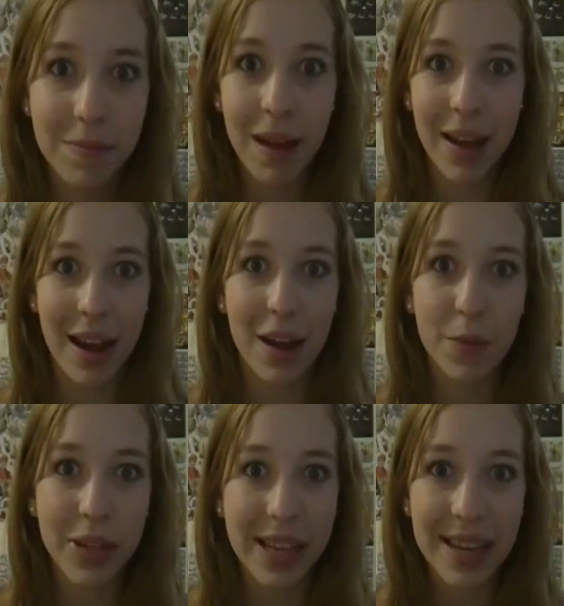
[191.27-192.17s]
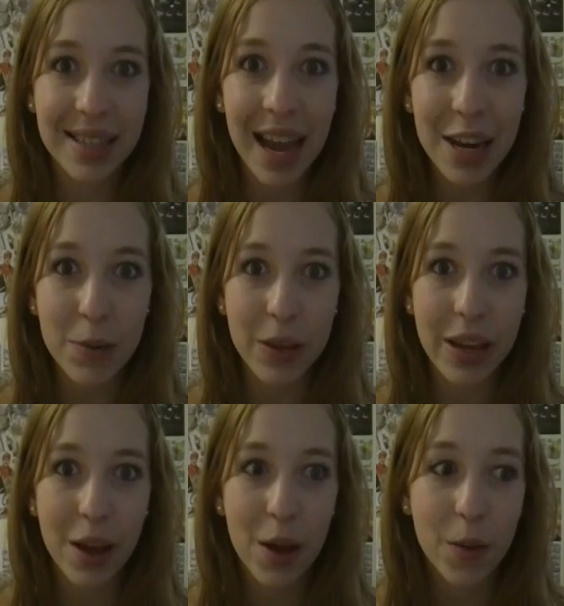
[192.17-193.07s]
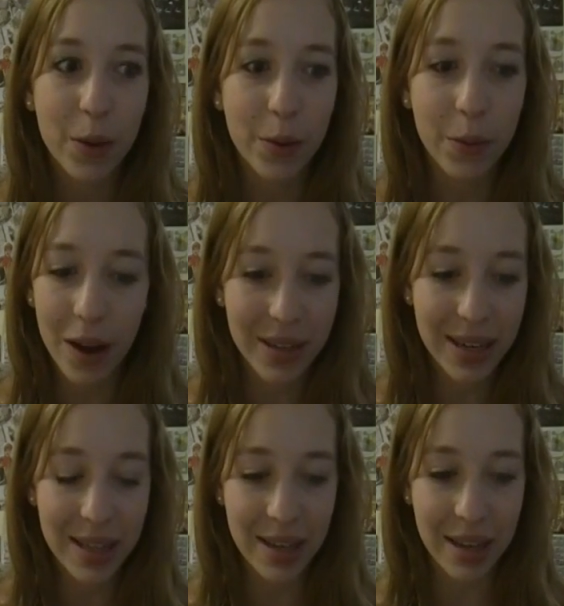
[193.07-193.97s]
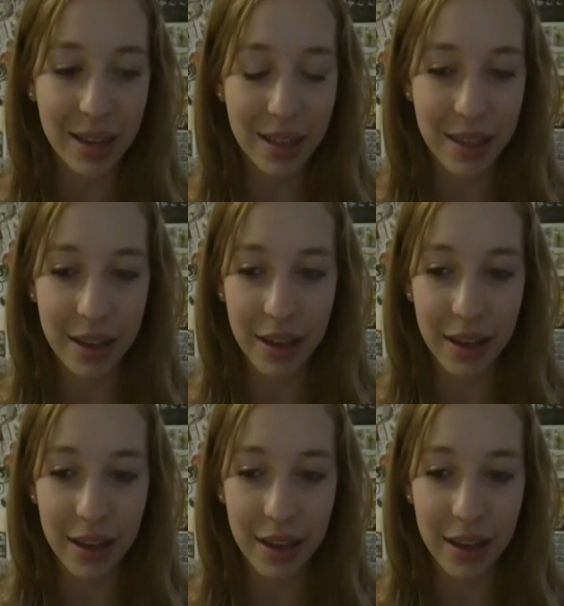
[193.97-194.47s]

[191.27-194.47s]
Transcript: Maya and I got really excited. We walked into the